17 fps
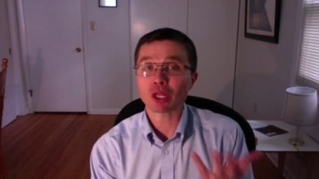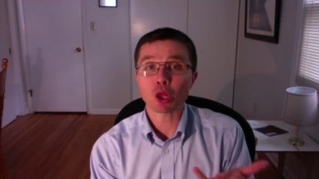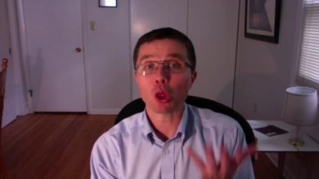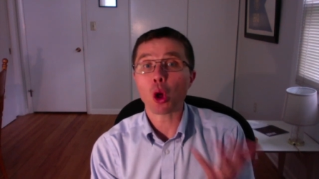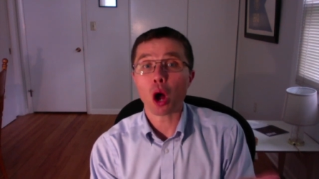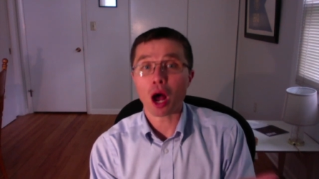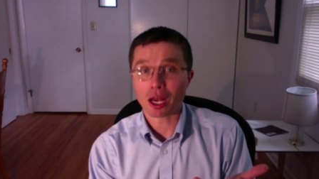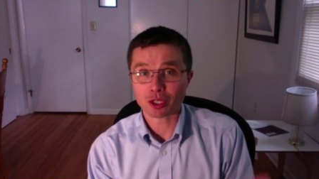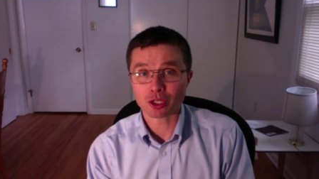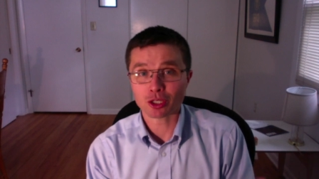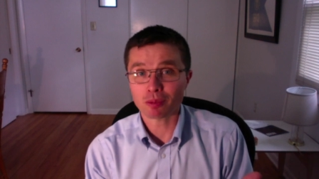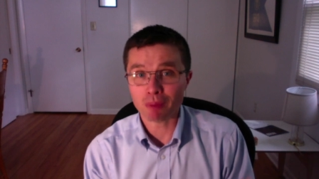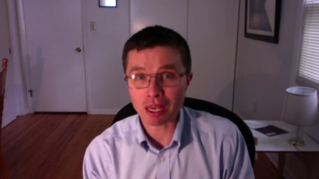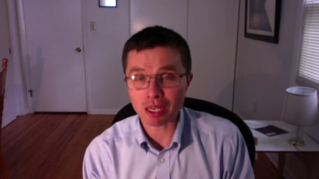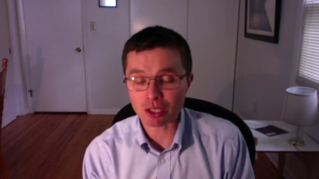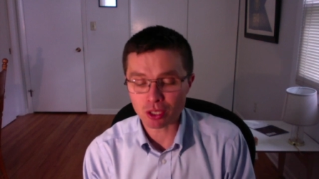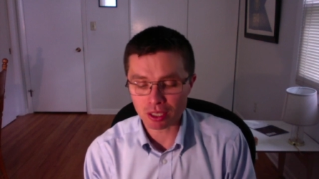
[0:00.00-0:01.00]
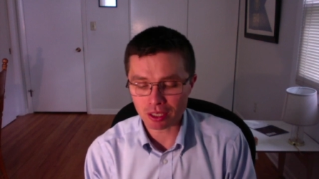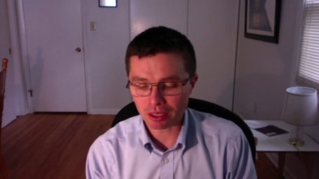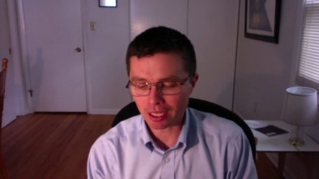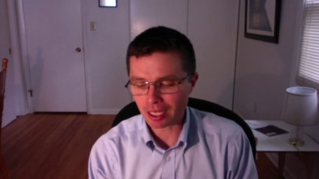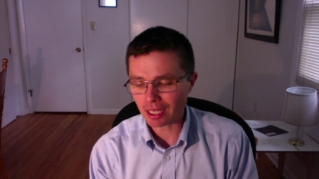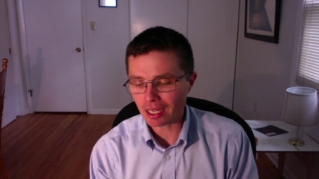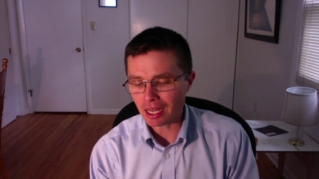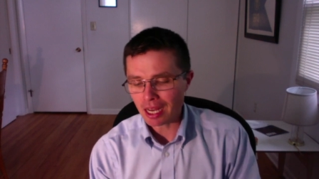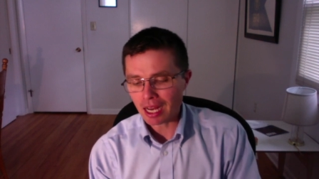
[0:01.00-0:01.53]
lost,
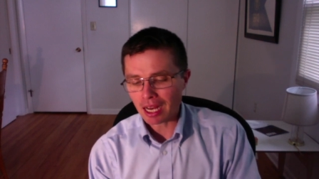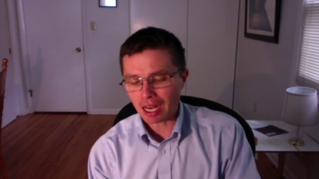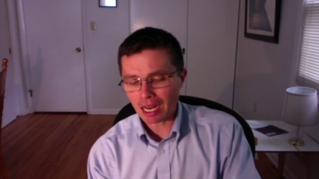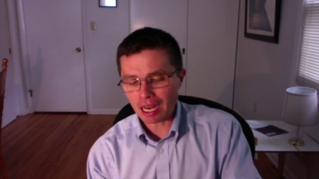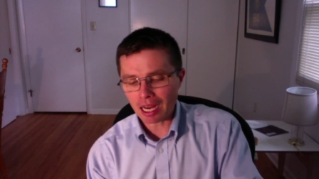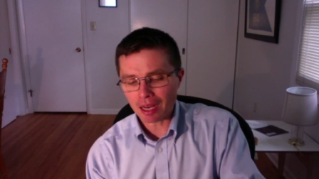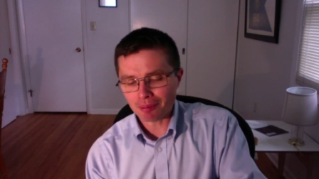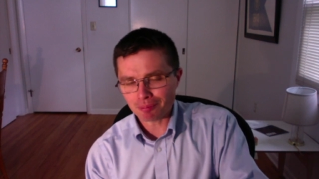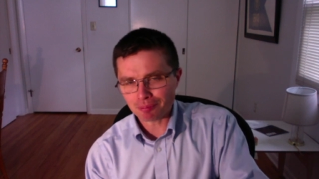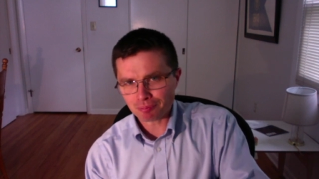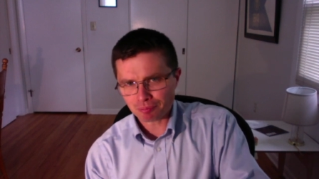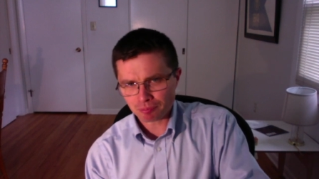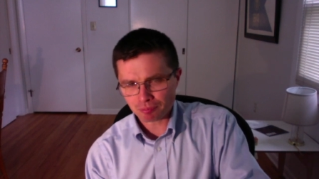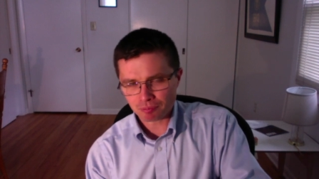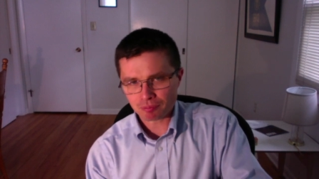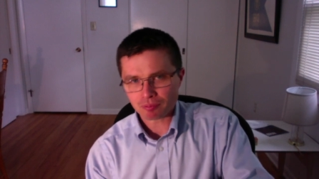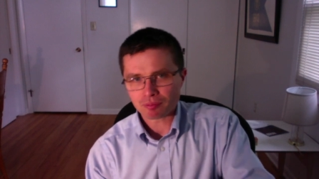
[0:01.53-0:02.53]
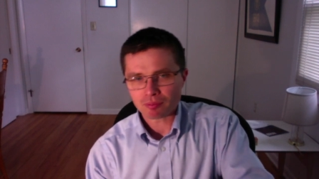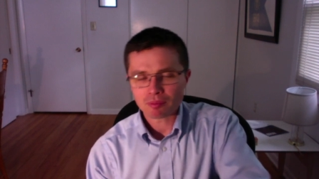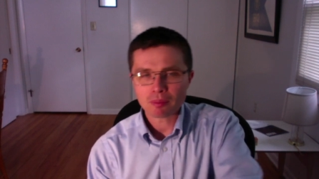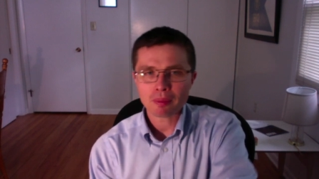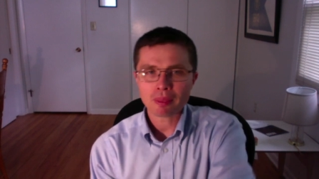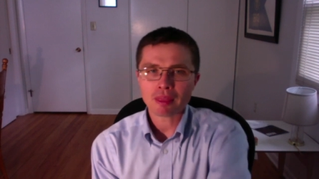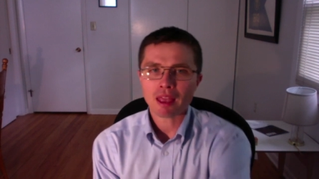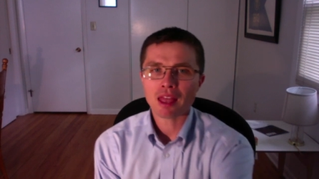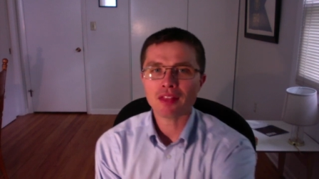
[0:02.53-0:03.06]
basically,
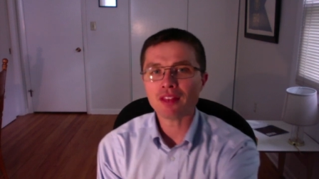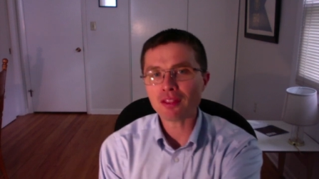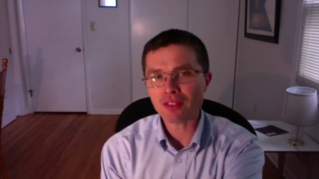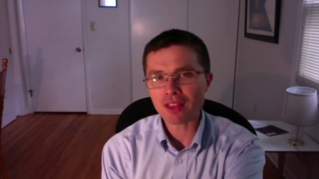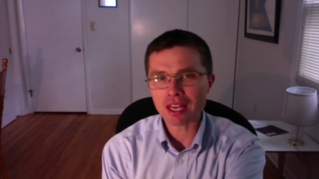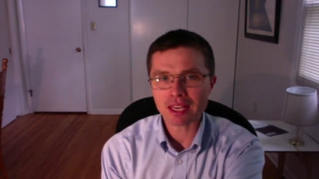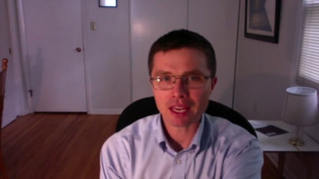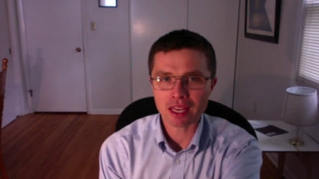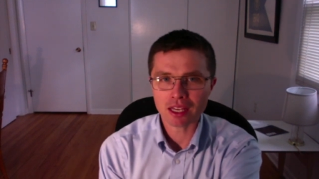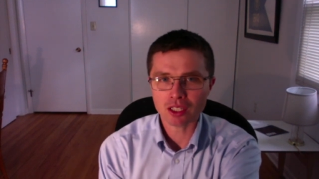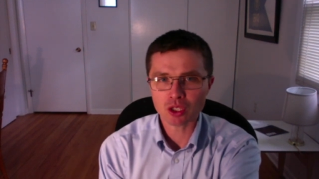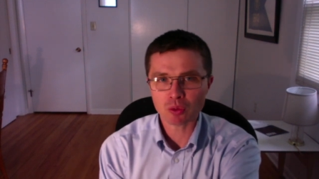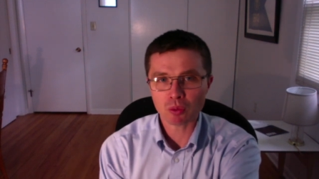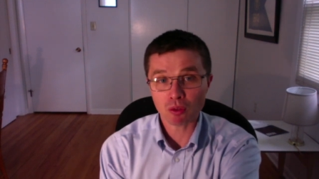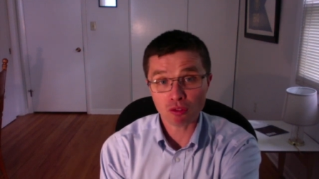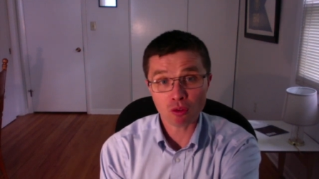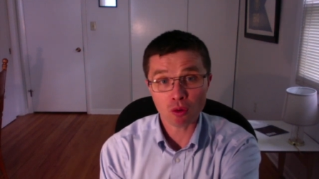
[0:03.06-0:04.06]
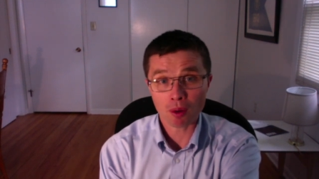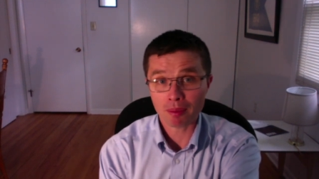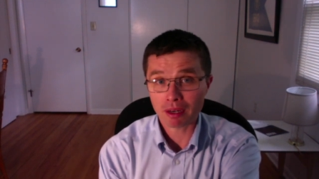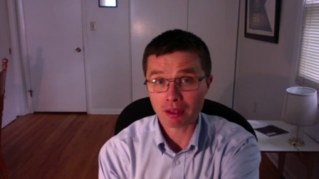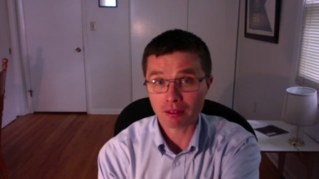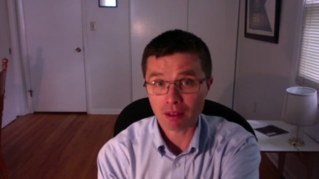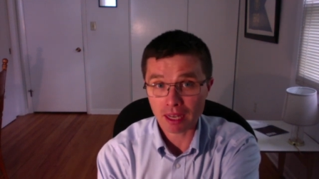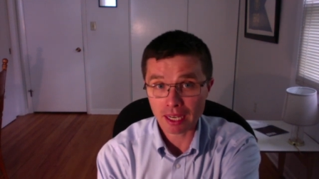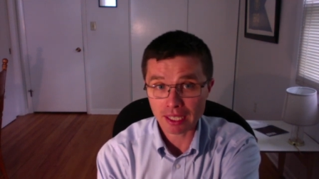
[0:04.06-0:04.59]
and that the Achaeans will form an
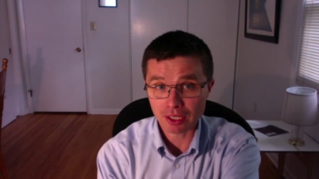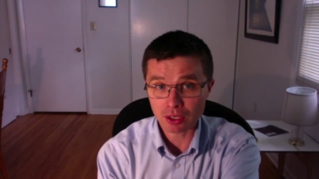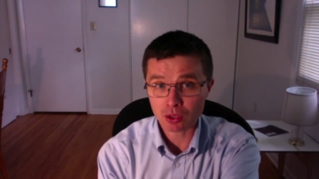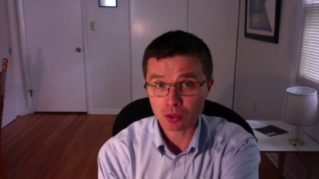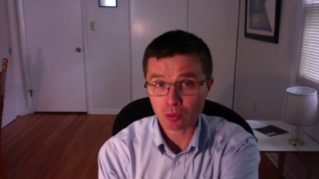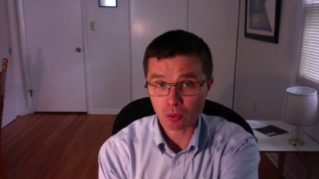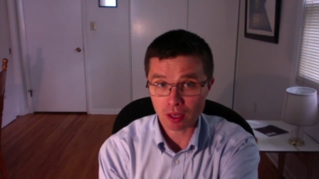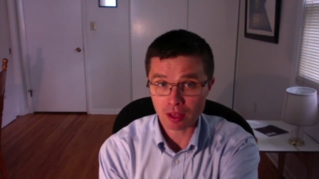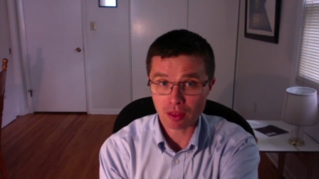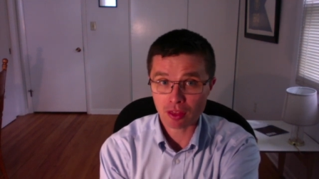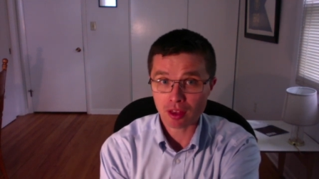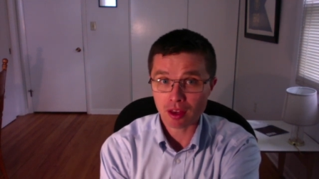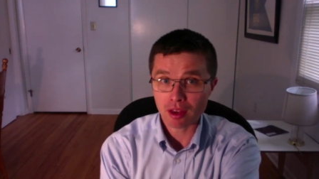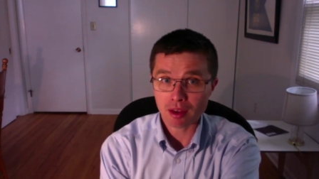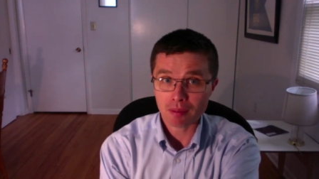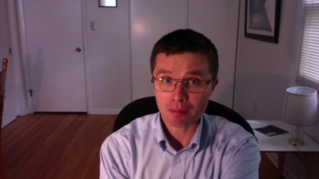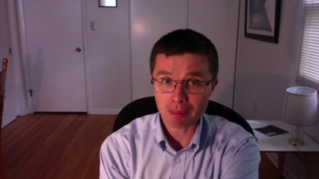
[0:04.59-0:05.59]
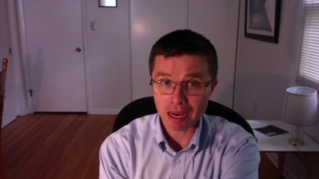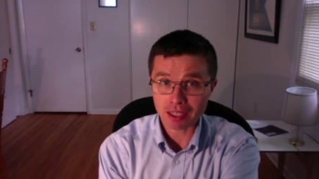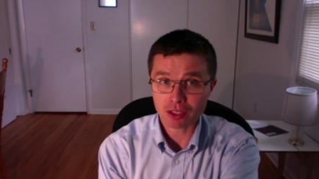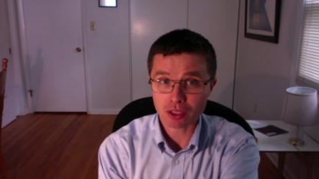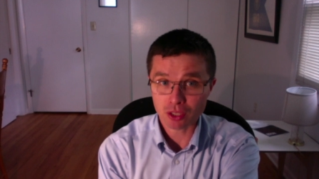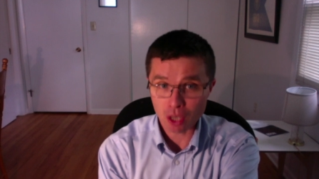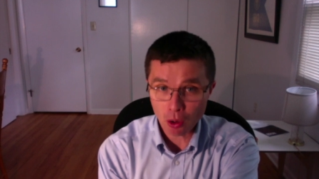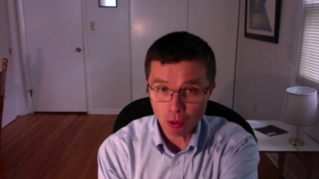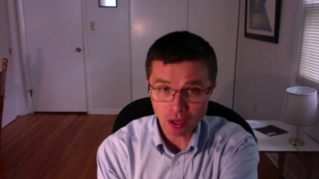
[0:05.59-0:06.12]
alliance with
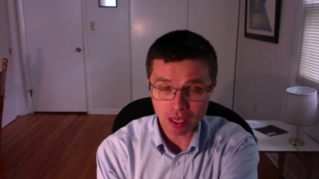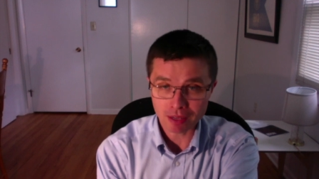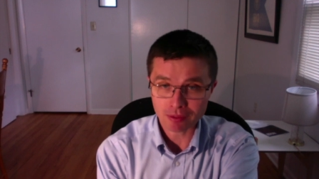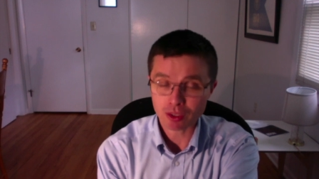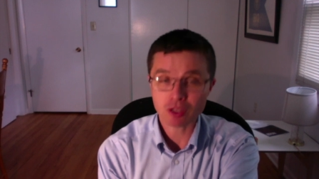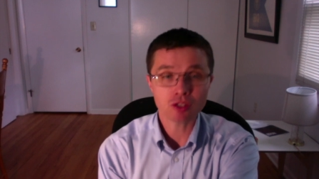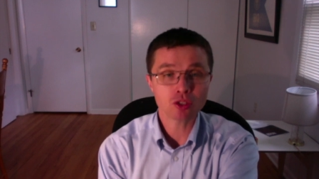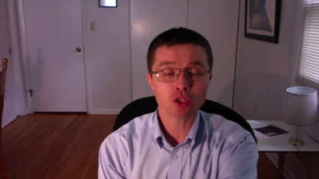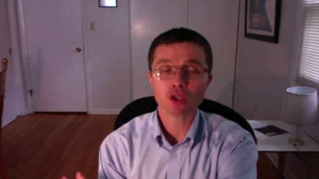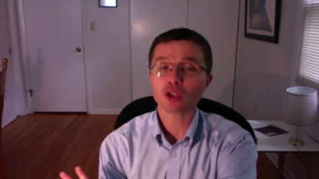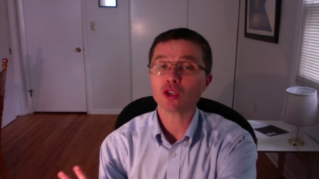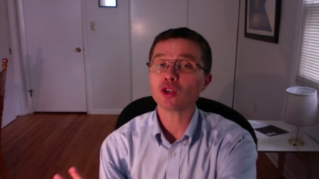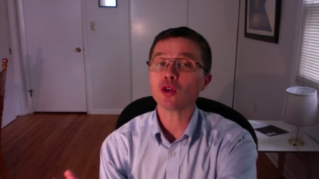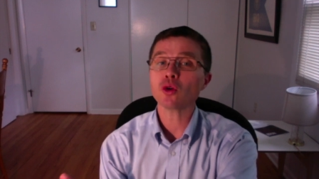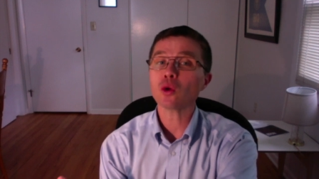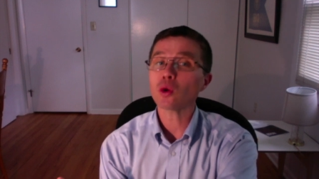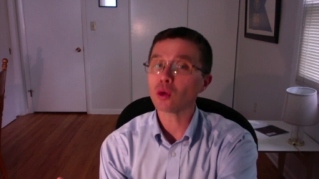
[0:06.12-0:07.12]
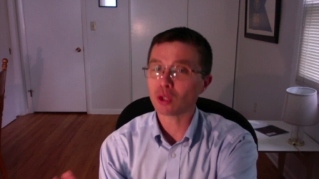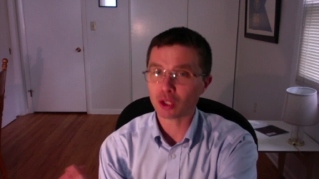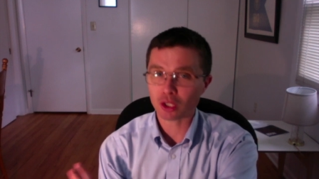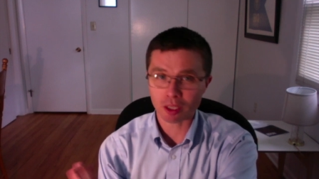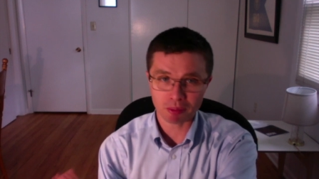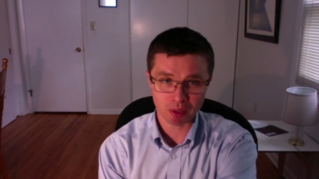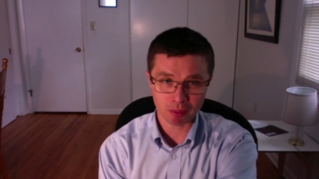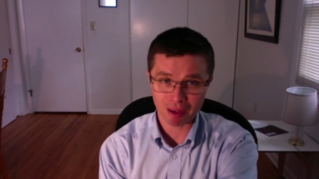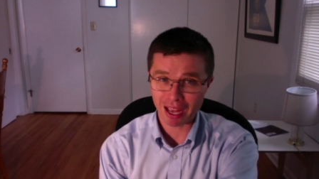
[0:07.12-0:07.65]
Macedonia. So this is a huge
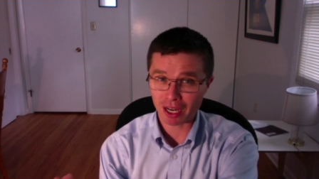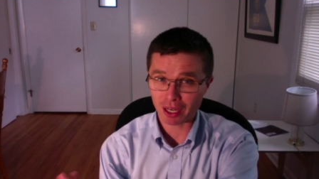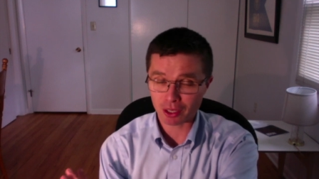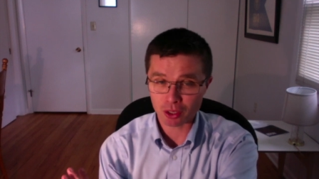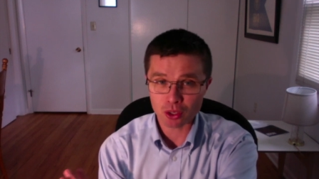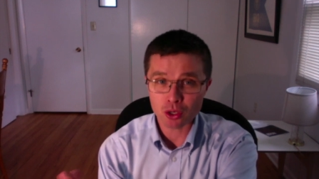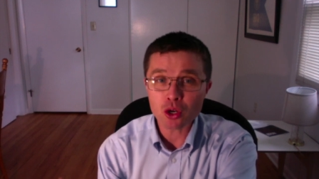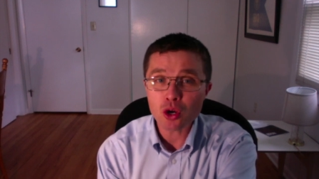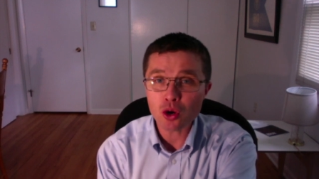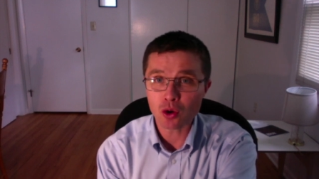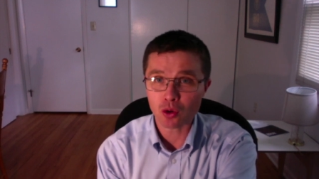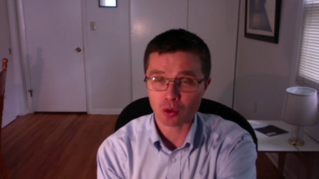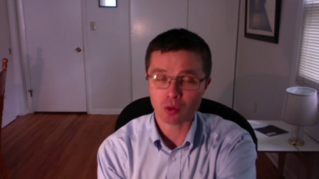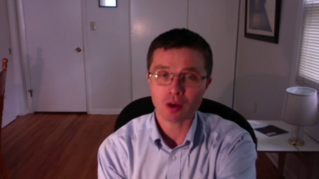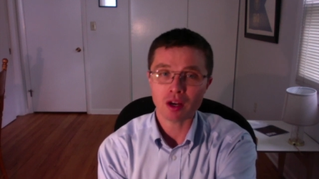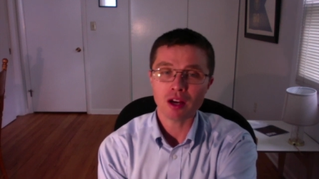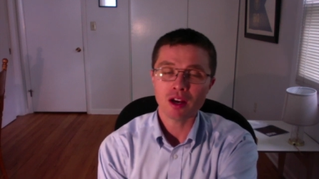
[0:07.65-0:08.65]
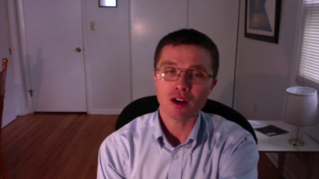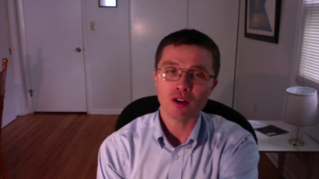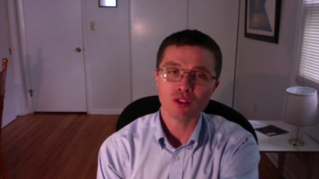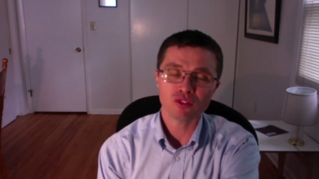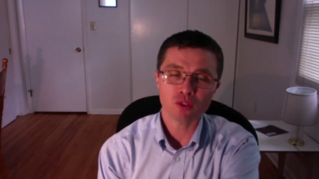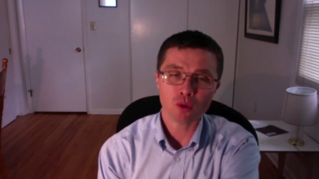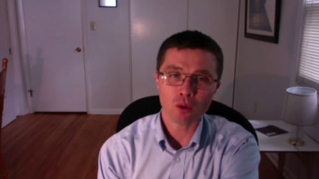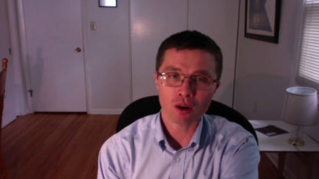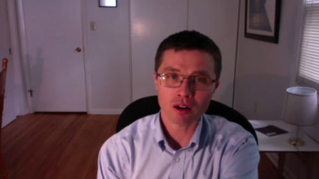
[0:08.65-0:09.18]
diplomatic coup
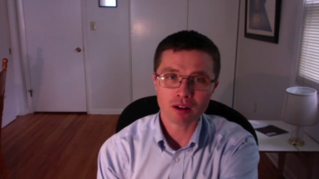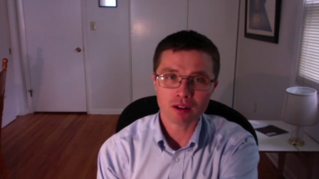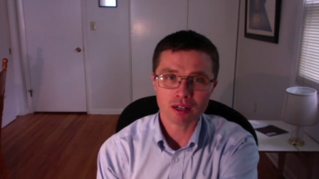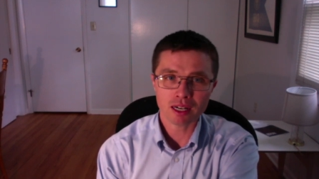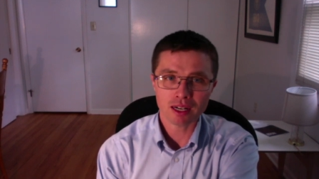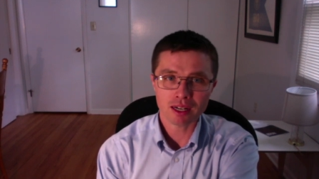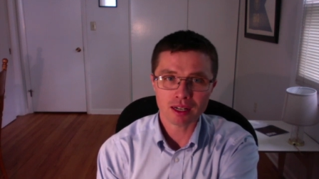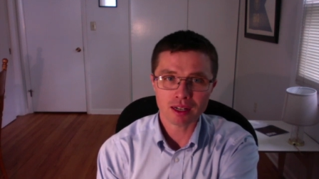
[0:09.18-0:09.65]
for